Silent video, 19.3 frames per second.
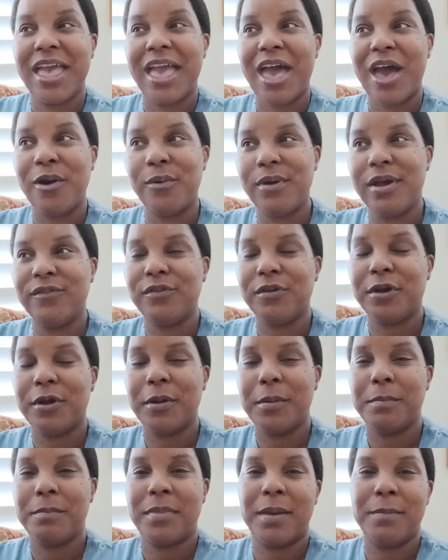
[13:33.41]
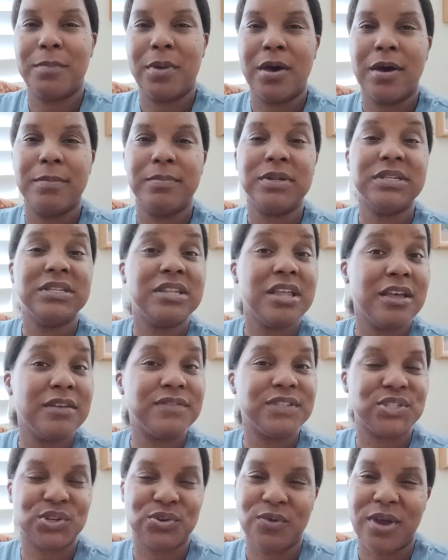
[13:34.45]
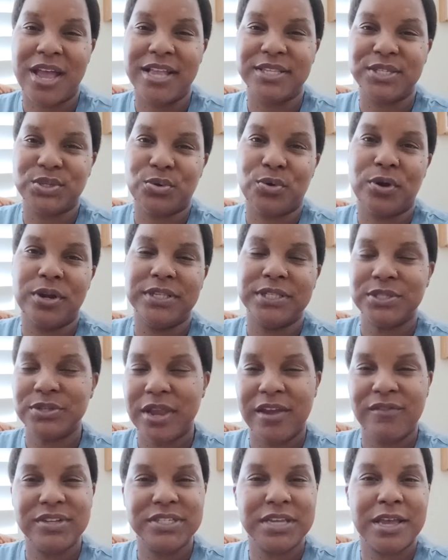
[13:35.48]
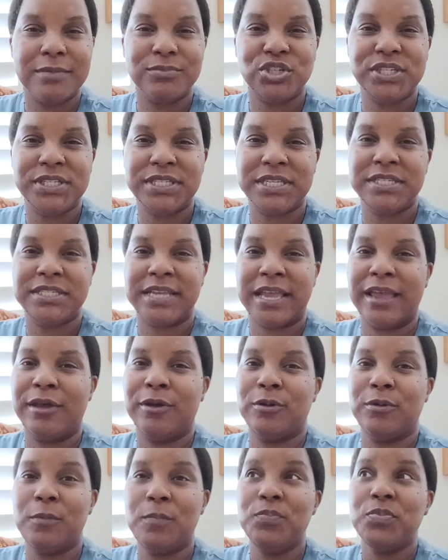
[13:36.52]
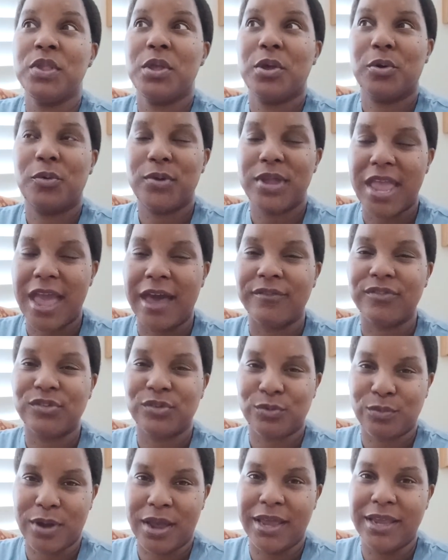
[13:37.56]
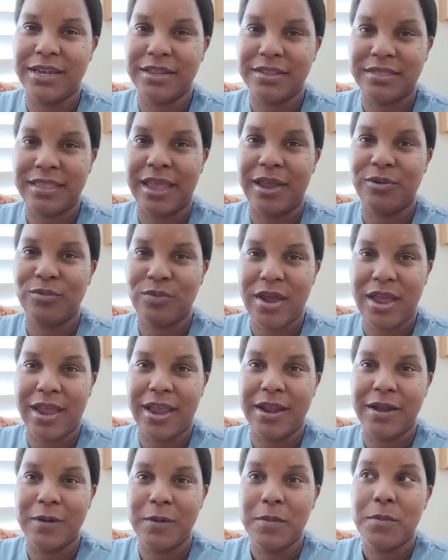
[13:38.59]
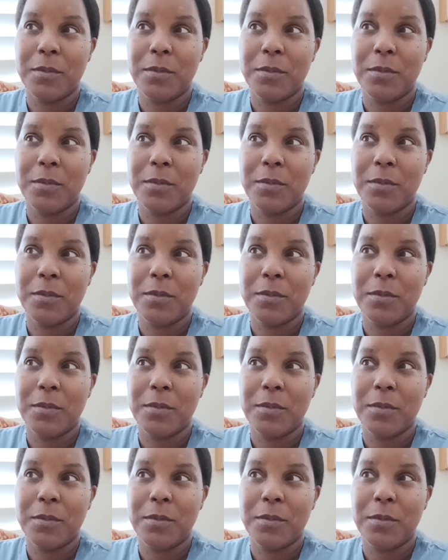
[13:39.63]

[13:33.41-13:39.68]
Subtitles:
However, my mom loves to ride Soarin'. So every time she's in town, we have to ride that ride.